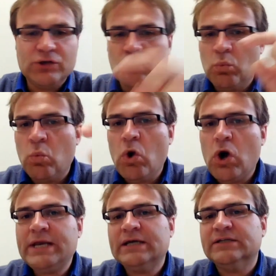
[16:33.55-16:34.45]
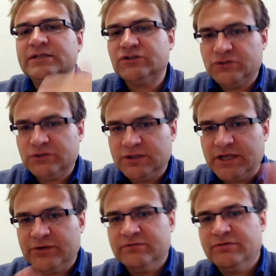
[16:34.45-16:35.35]
and 1
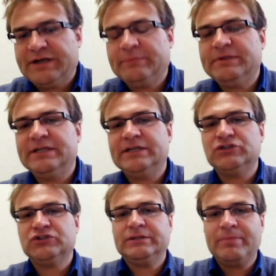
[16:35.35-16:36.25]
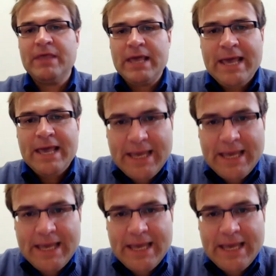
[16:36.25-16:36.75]
additional letter of recommendation.